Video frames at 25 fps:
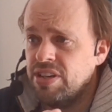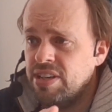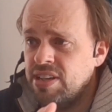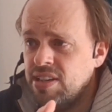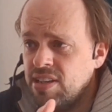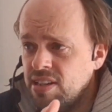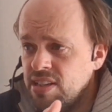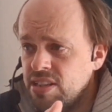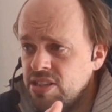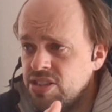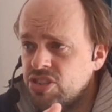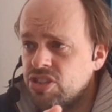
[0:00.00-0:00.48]

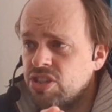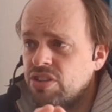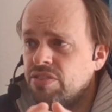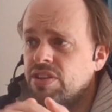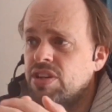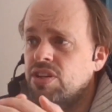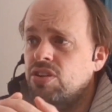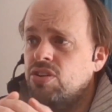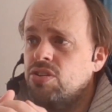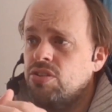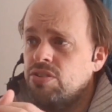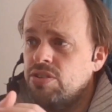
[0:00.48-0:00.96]
English are
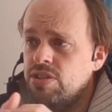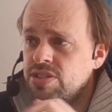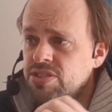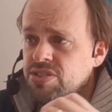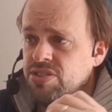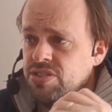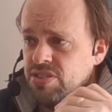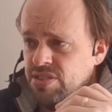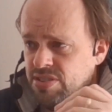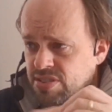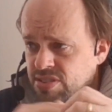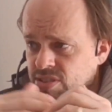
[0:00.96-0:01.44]

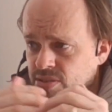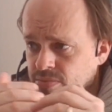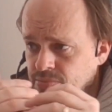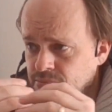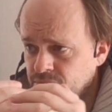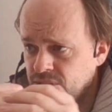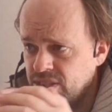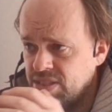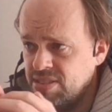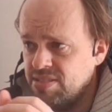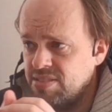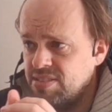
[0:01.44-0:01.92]
encouraged to
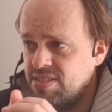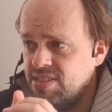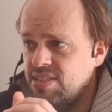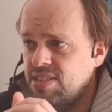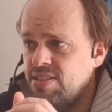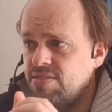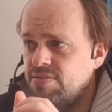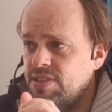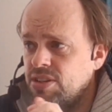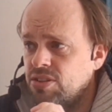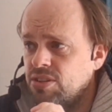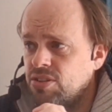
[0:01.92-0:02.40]
submit a
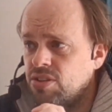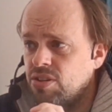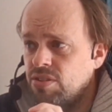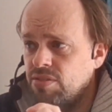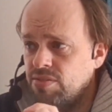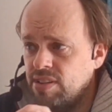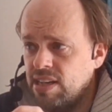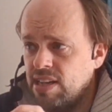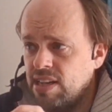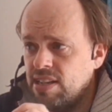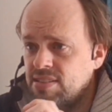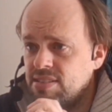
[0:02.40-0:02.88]
CV and
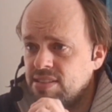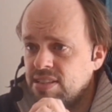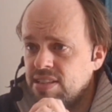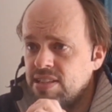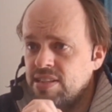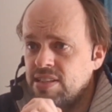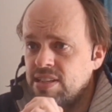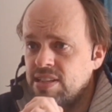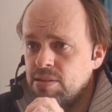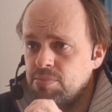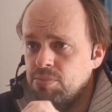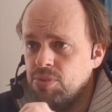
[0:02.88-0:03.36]
cover letter
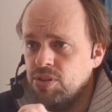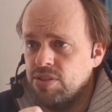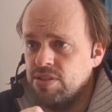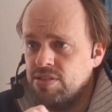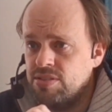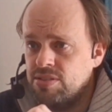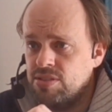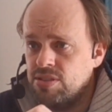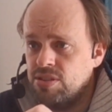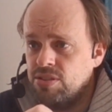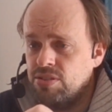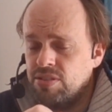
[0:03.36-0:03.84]
in their mother
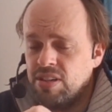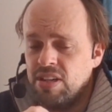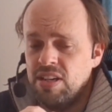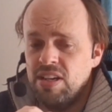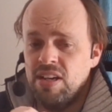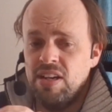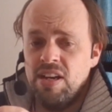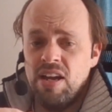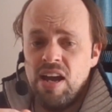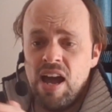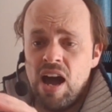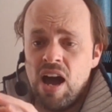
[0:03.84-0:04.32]
tongue.
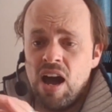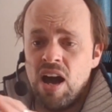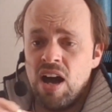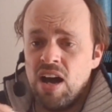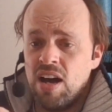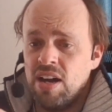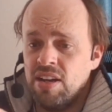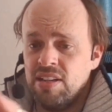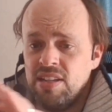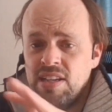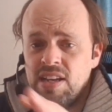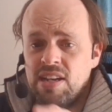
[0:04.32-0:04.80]

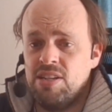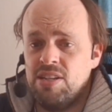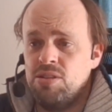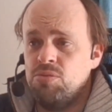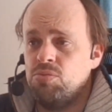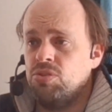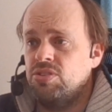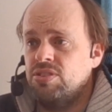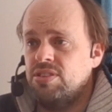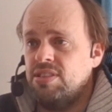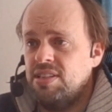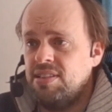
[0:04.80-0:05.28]
Hardly
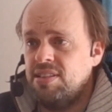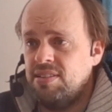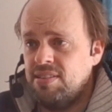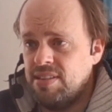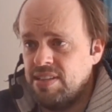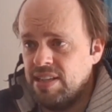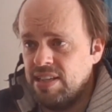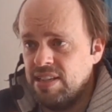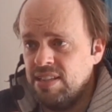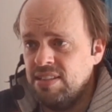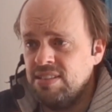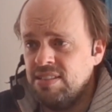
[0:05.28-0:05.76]
anyone did
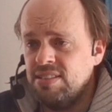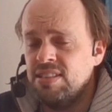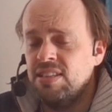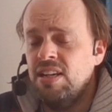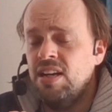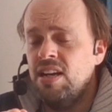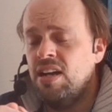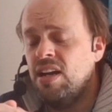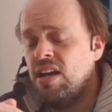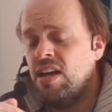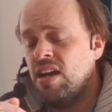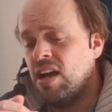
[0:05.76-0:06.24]
this,
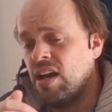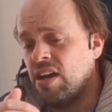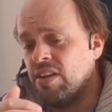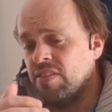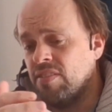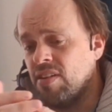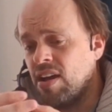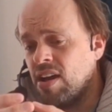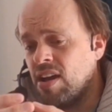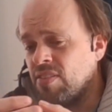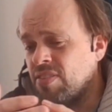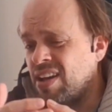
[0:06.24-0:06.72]

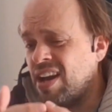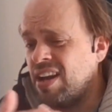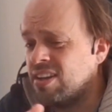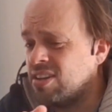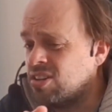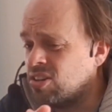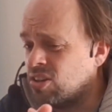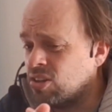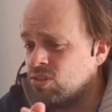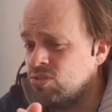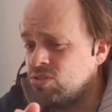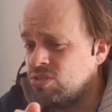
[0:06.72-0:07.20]
and that
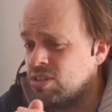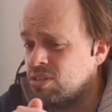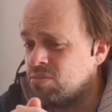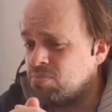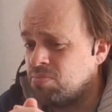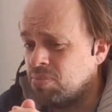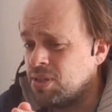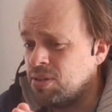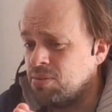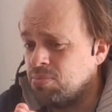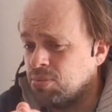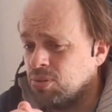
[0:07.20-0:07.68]

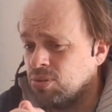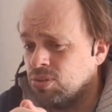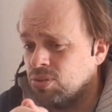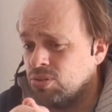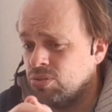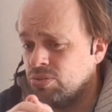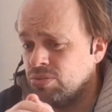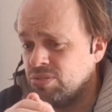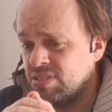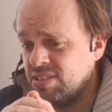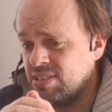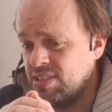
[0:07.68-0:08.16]
included people
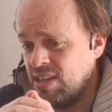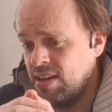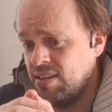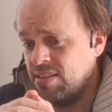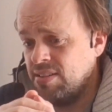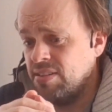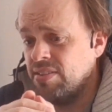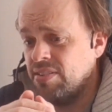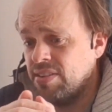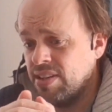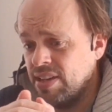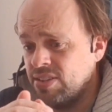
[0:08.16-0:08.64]
who
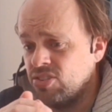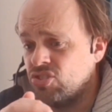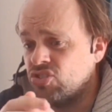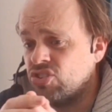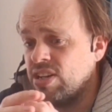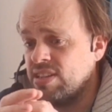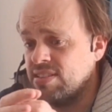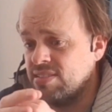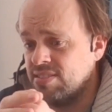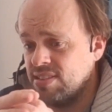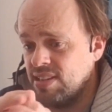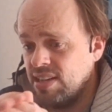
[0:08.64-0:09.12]
said that they
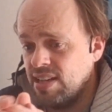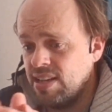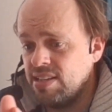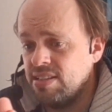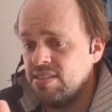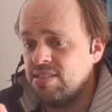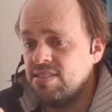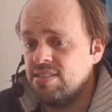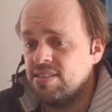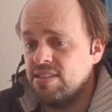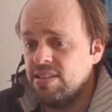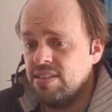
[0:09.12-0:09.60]

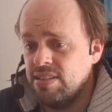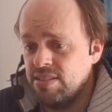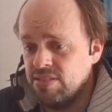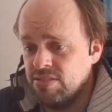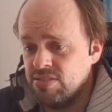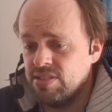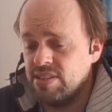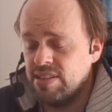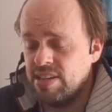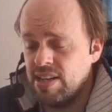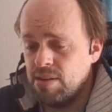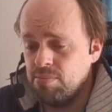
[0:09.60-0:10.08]
translate
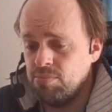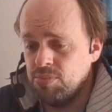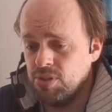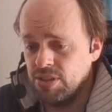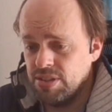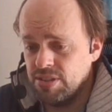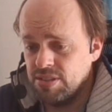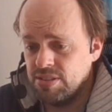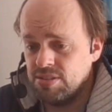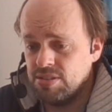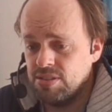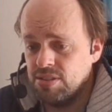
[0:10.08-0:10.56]
into their
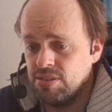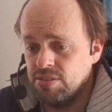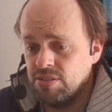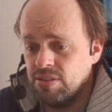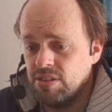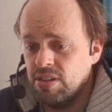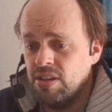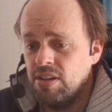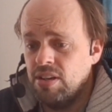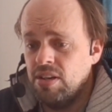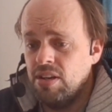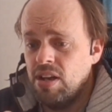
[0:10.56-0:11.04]
mother
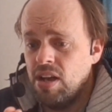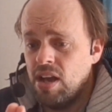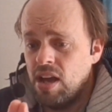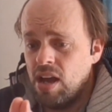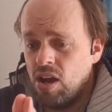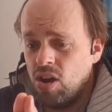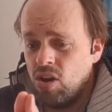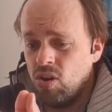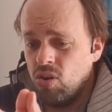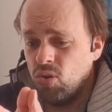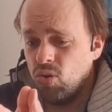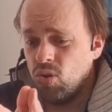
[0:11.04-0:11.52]
tongue,
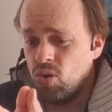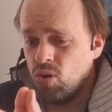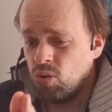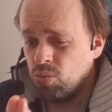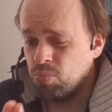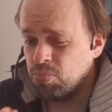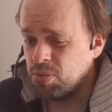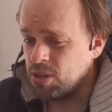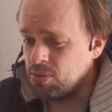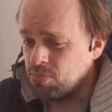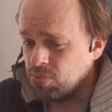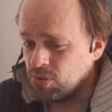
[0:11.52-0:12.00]
or
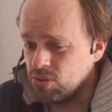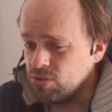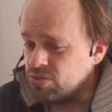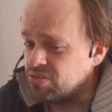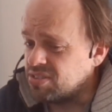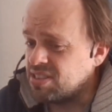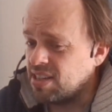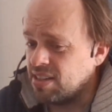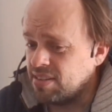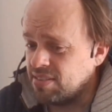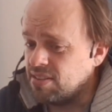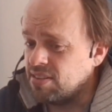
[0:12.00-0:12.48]
people who
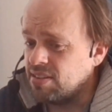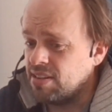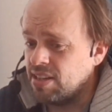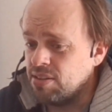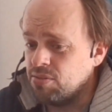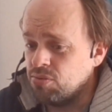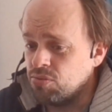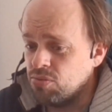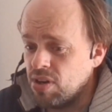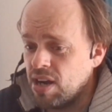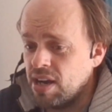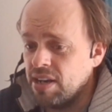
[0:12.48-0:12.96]
said that
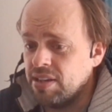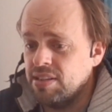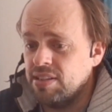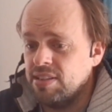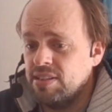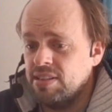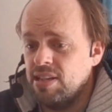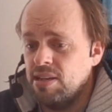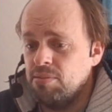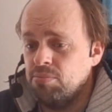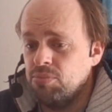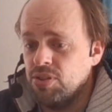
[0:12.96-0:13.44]
they write
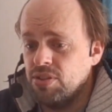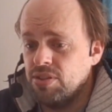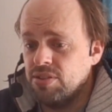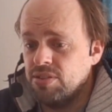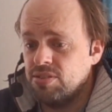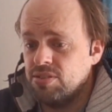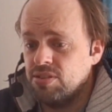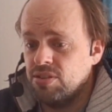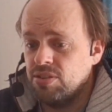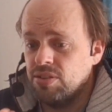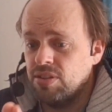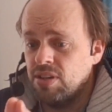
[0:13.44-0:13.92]
in their mother
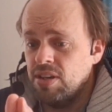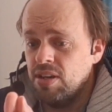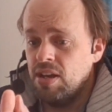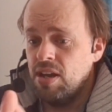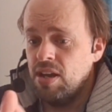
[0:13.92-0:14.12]
tongue.